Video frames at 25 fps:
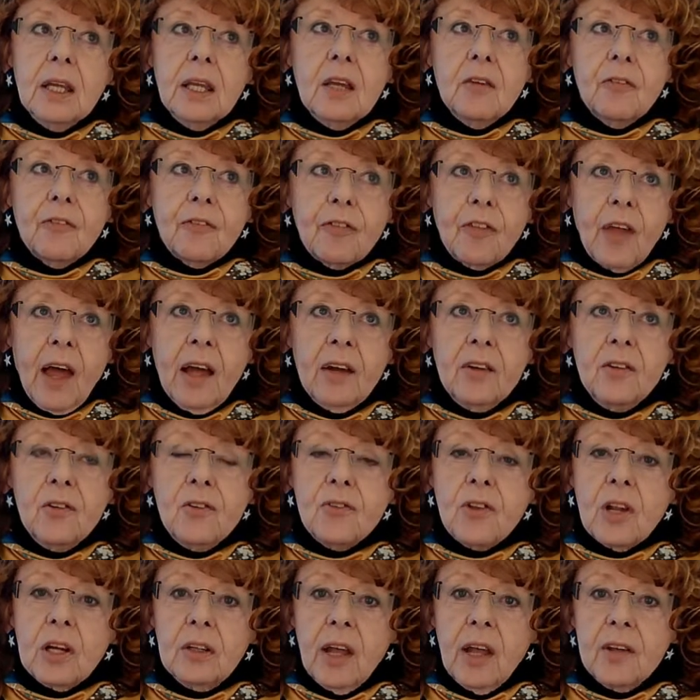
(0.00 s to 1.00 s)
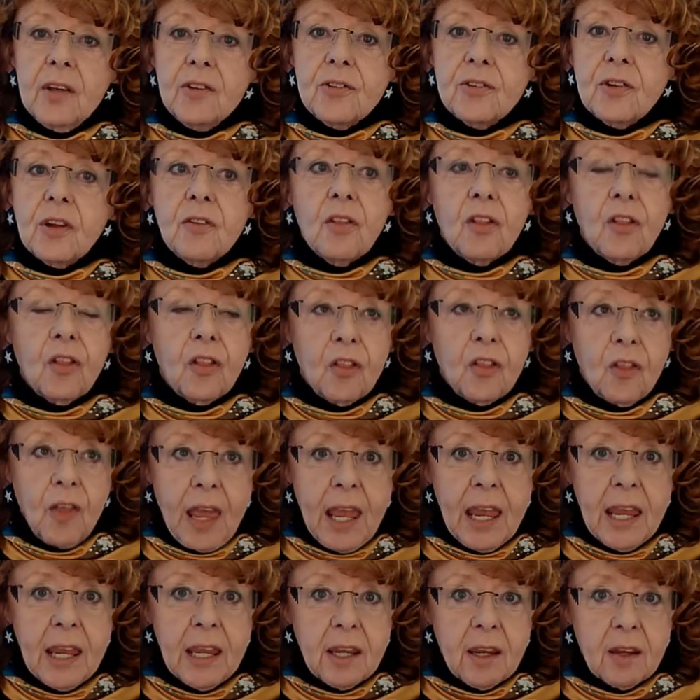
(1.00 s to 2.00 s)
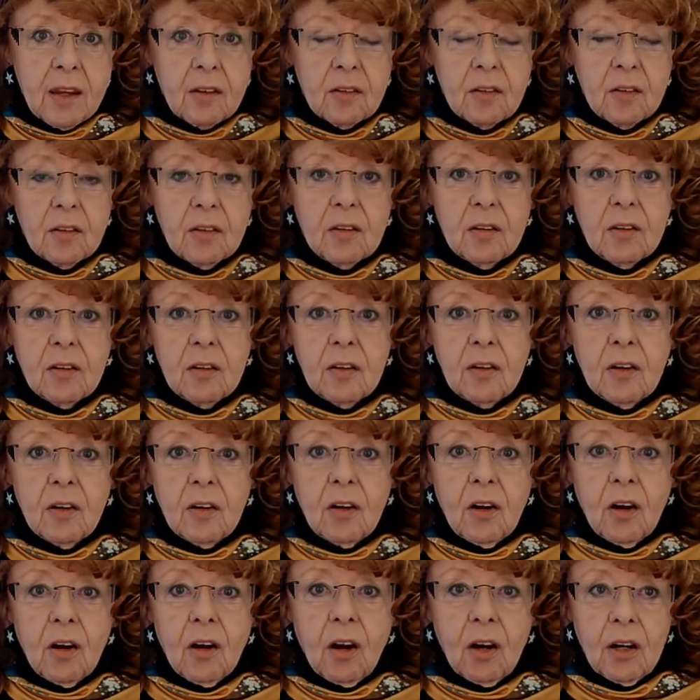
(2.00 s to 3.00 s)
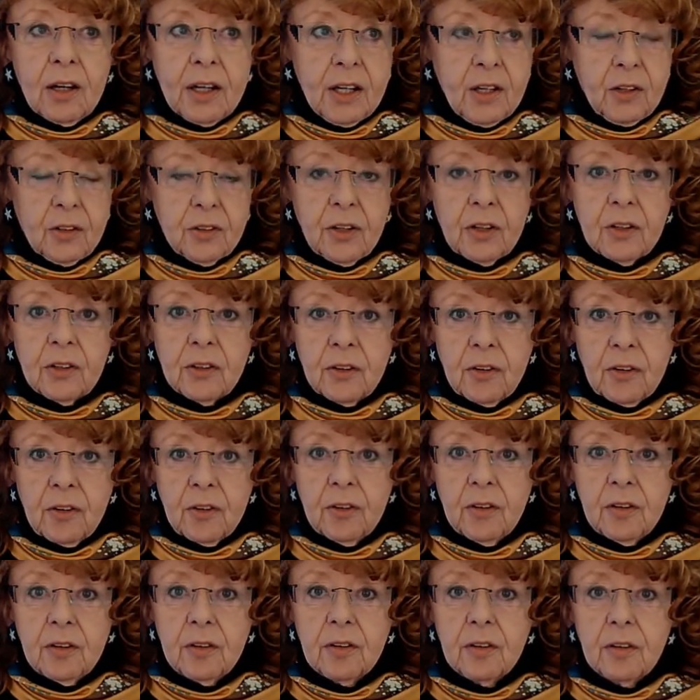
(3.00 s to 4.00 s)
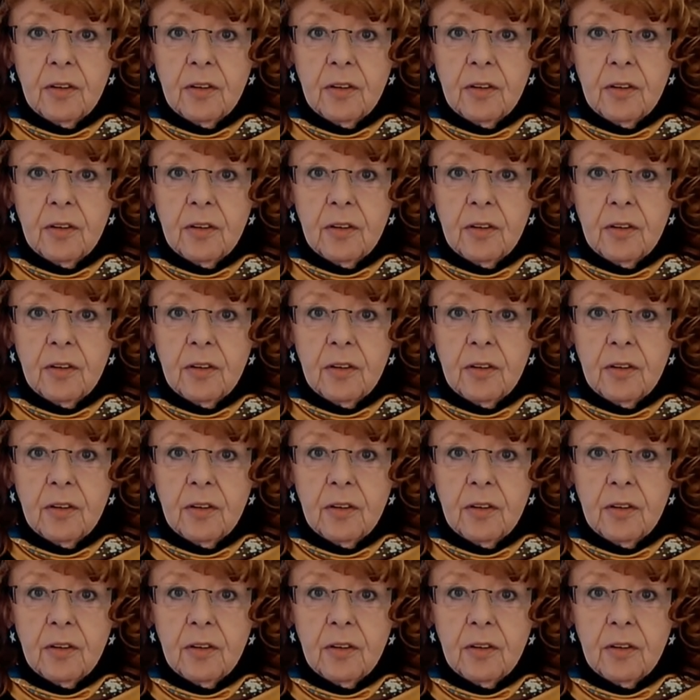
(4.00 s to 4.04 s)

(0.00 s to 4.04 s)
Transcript: If that is the lesson they are here to learn,